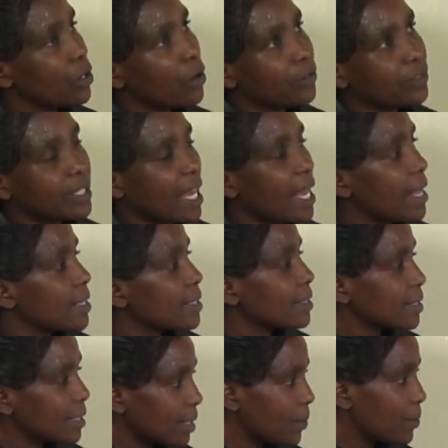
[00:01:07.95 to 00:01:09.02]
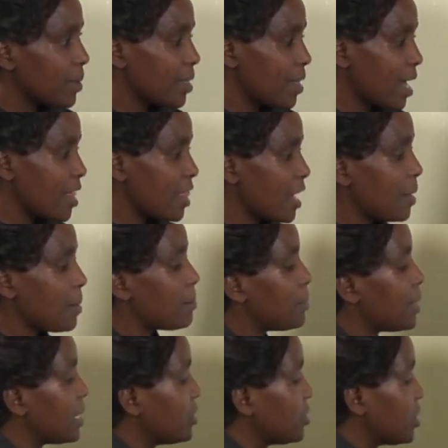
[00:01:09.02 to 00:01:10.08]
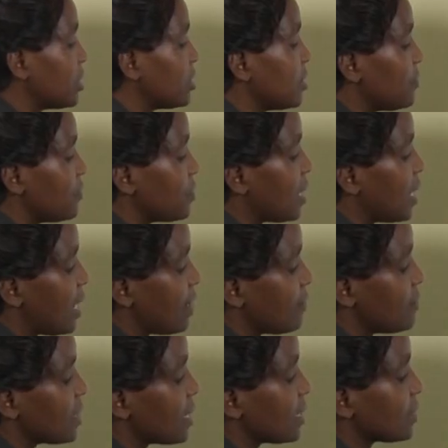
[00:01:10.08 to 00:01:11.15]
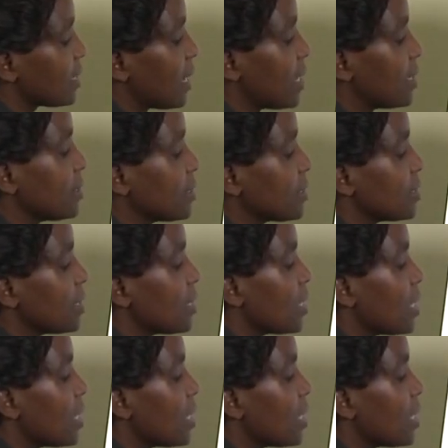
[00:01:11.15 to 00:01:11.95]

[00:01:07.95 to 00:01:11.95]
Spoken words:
of science with the other branches. If you are having a science,